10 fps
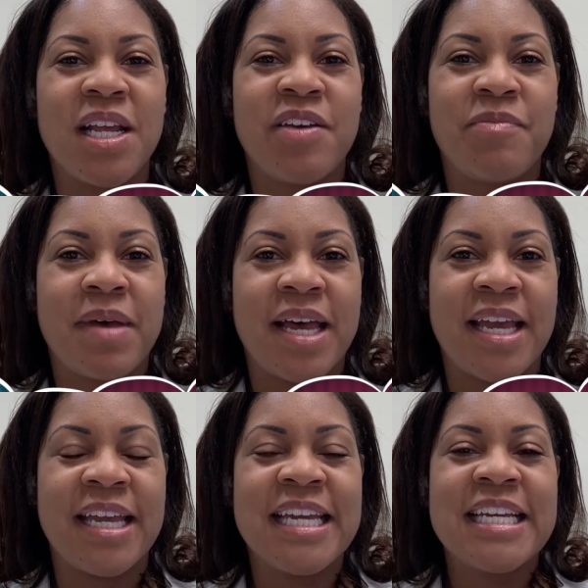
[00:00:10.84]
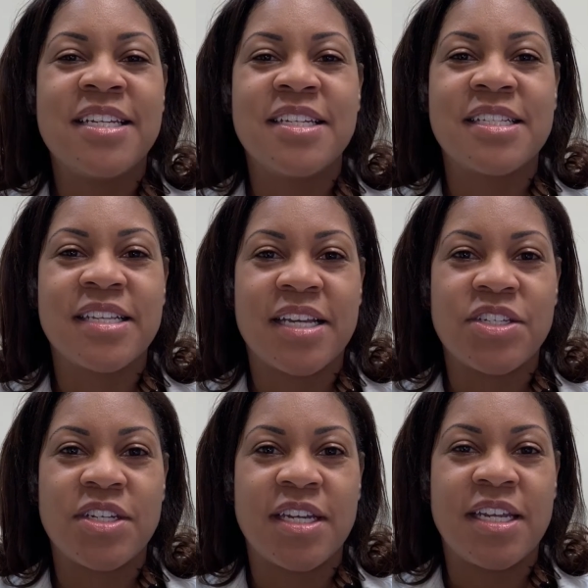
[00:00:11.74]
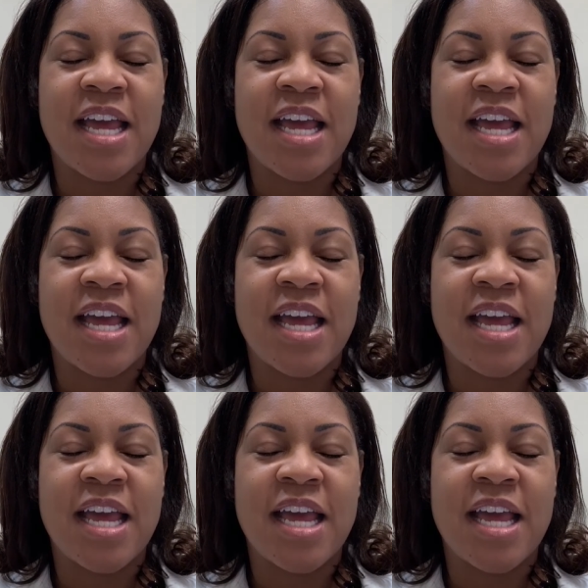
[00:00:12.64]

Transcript: of my discussion,